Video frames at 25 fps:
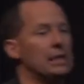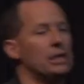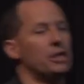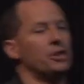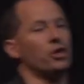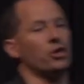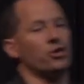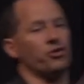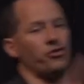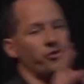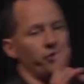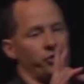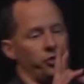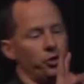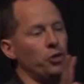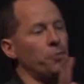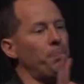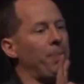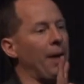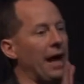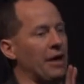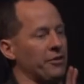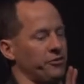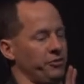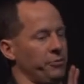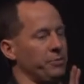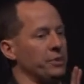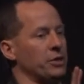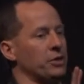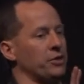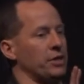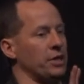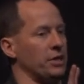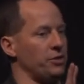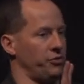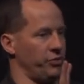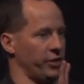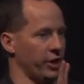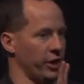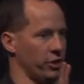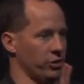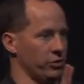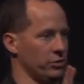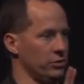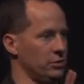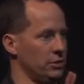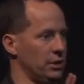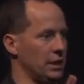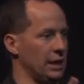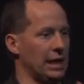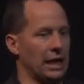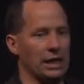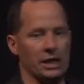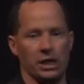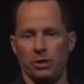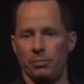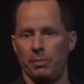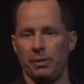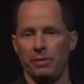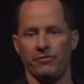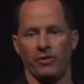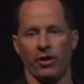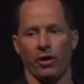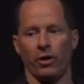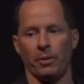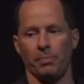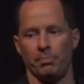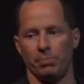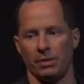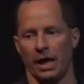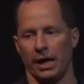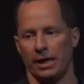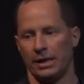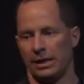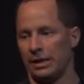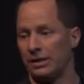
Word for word: There's two possibilities there, and I need to be very blunt,